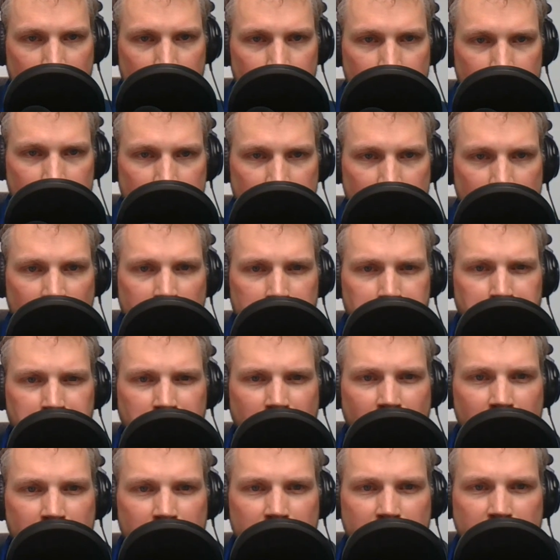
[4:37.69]
It was
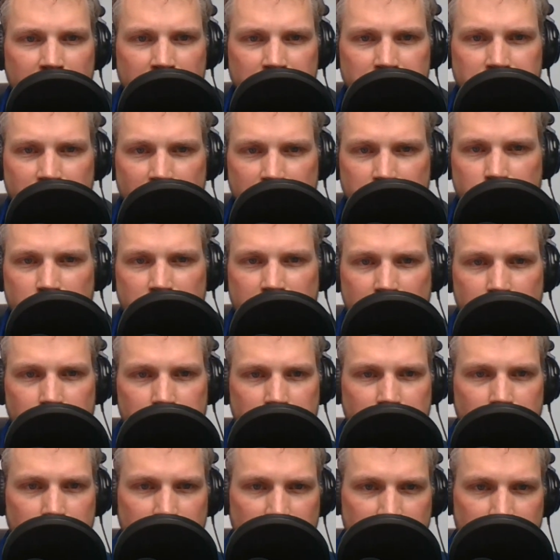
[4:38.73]
an adjustment that was
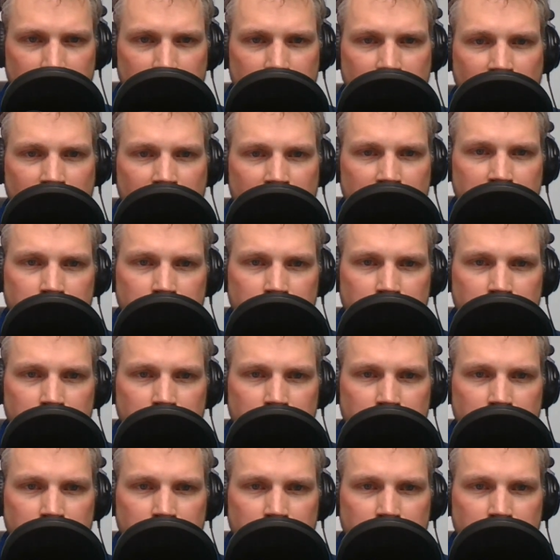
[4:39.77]
delivered